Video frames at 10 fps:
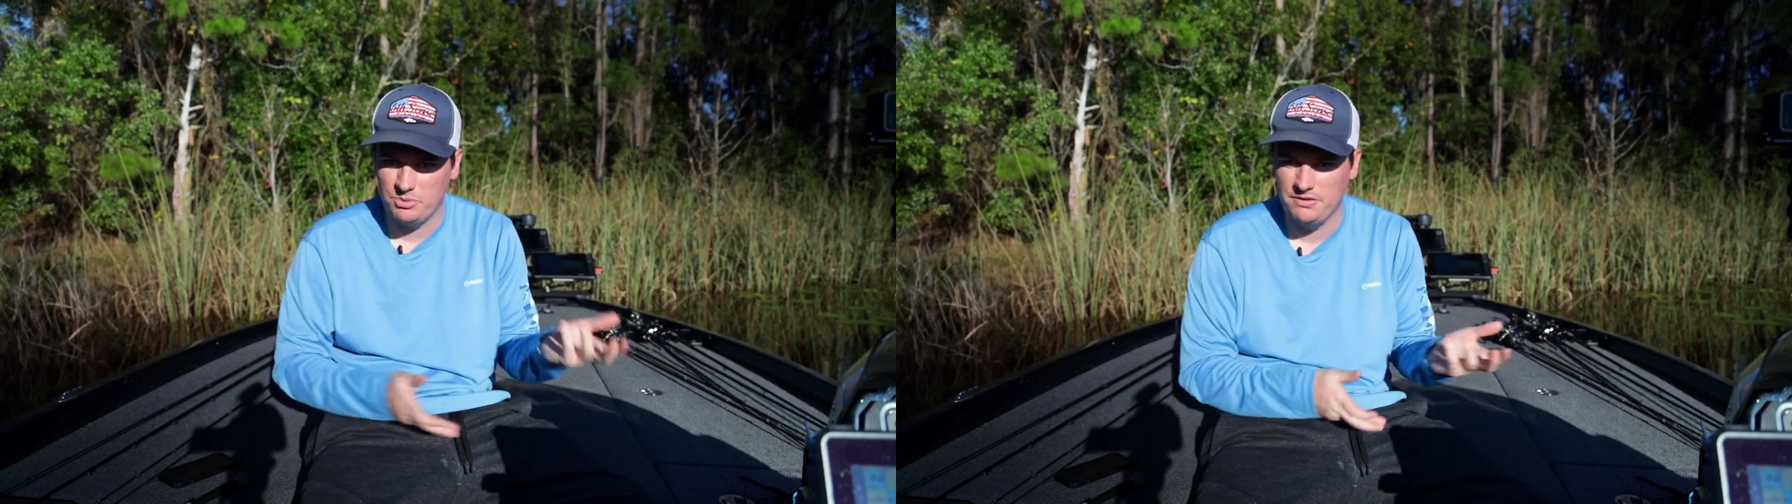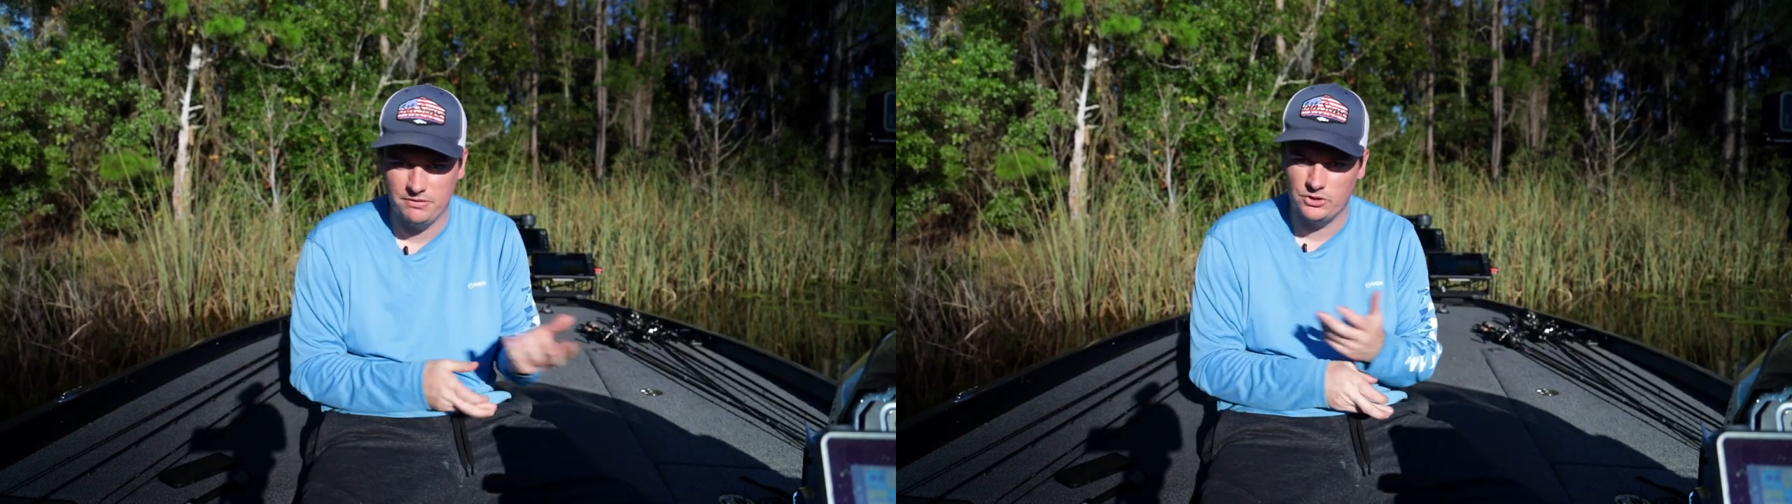
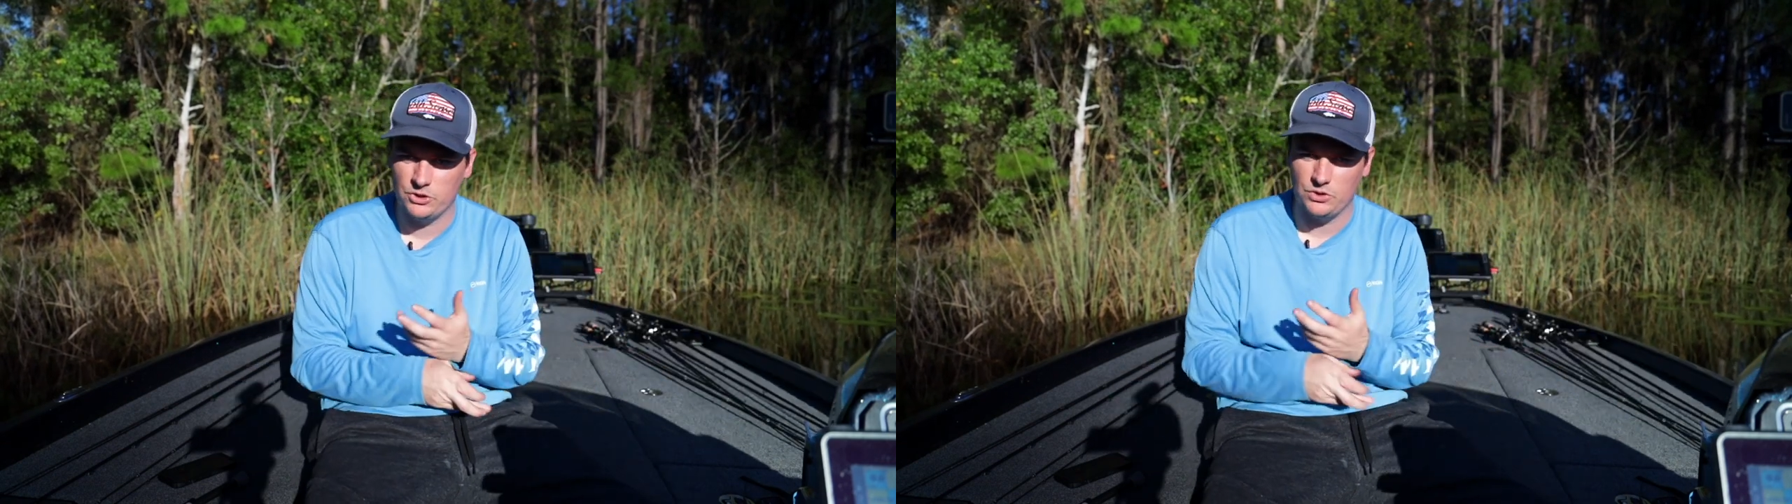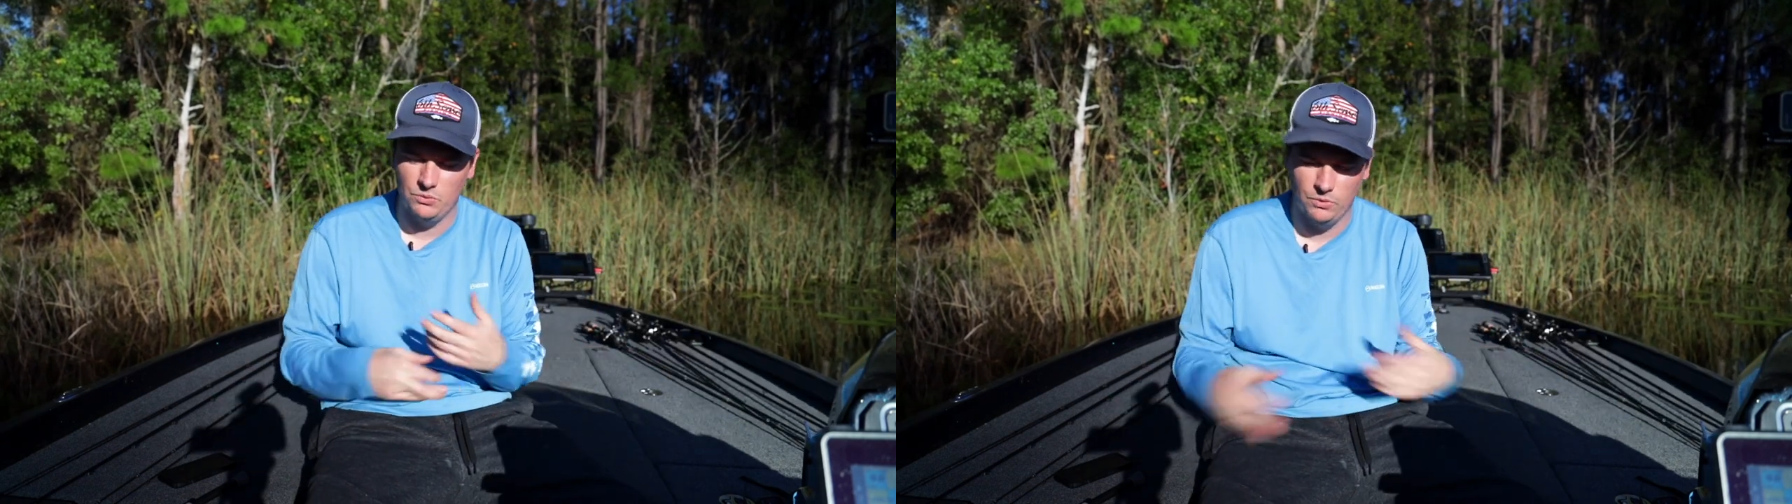beavers,
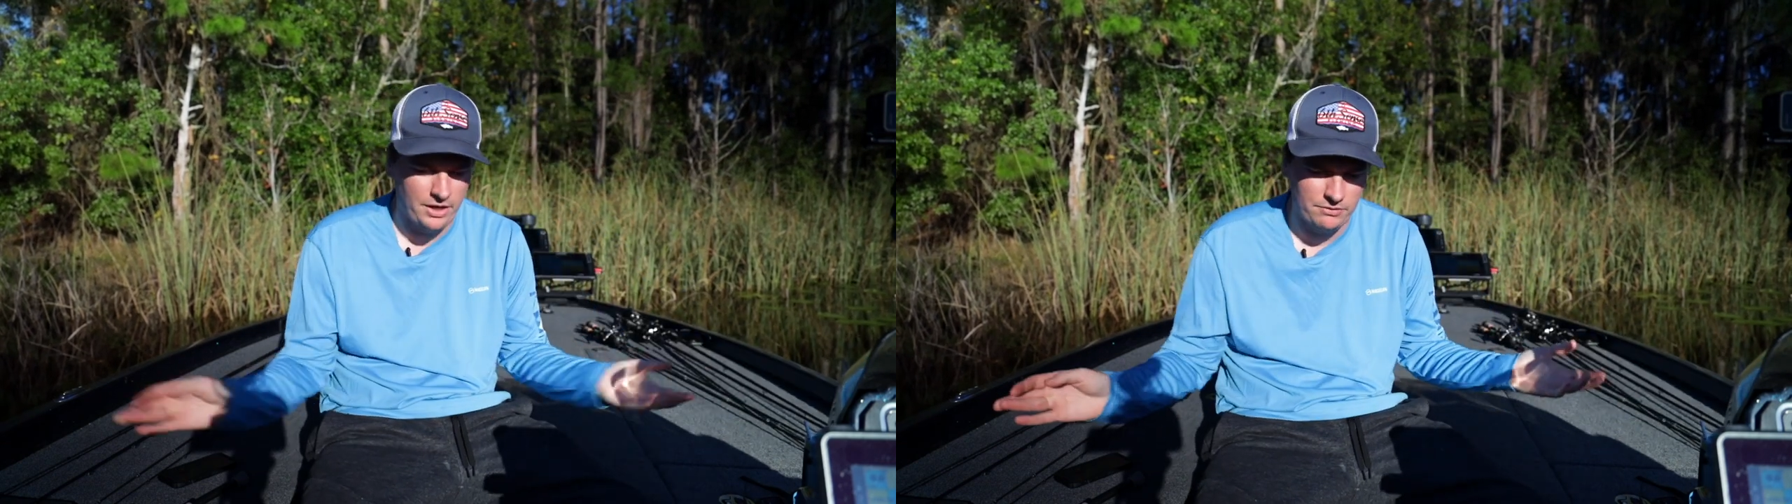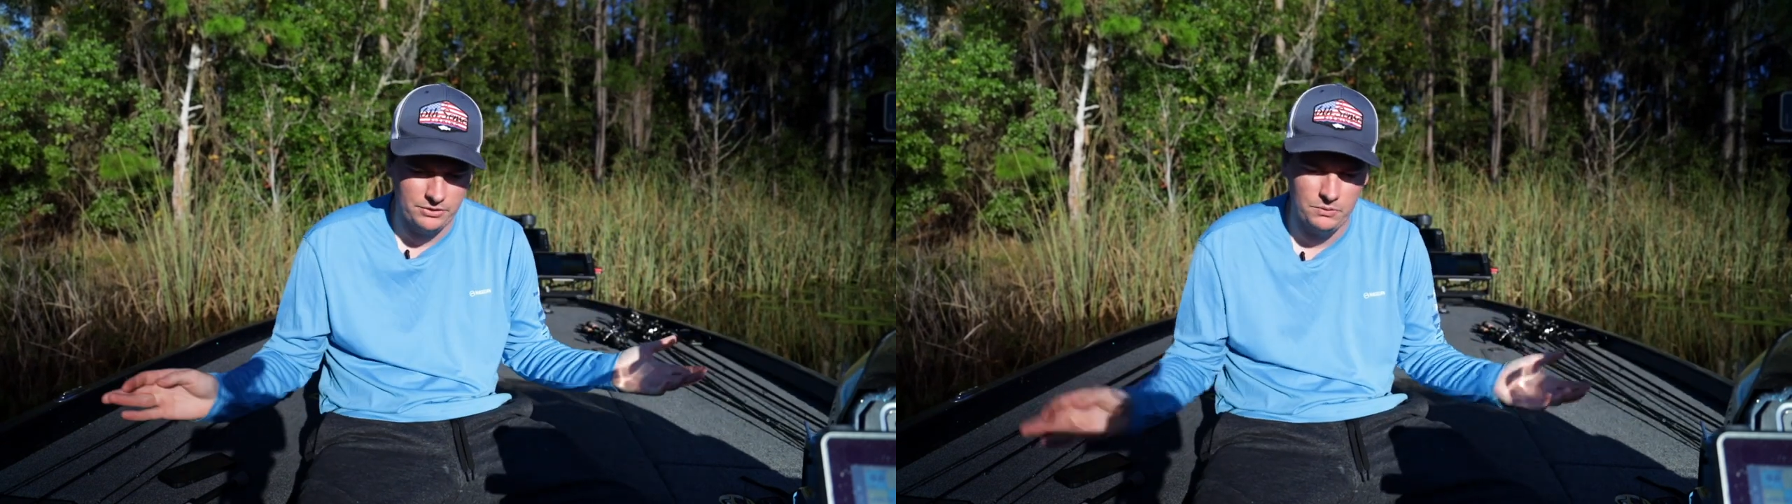
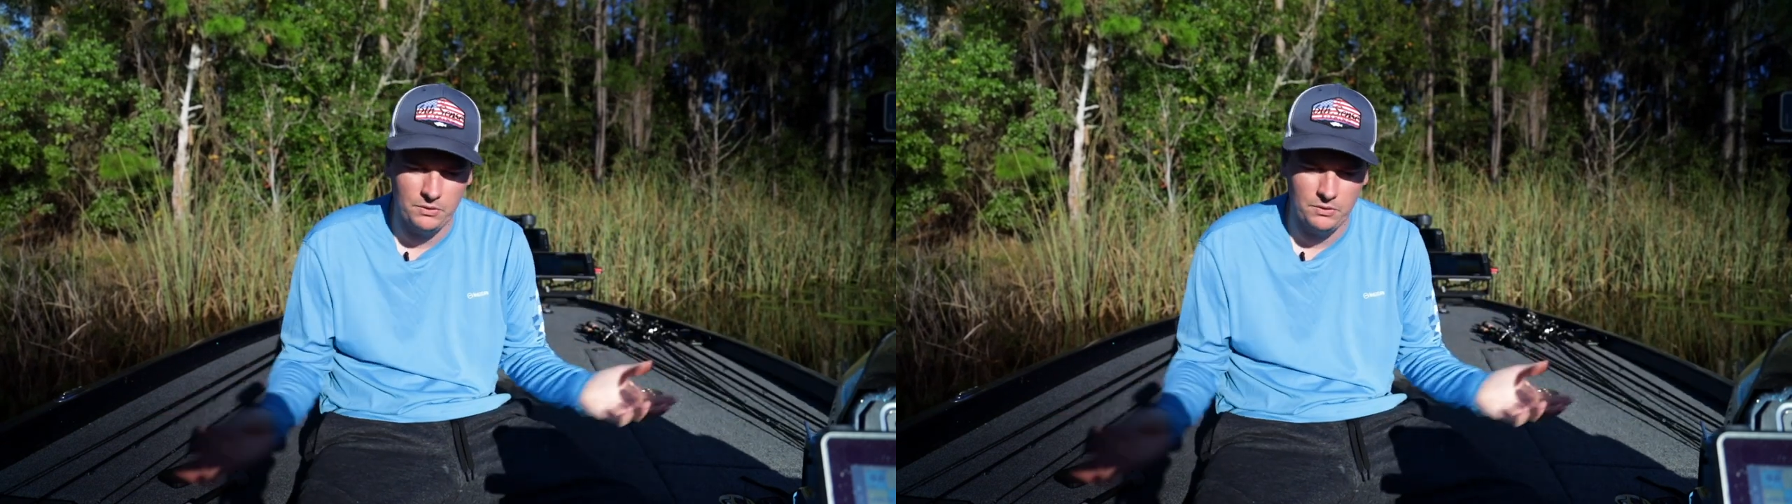whatever you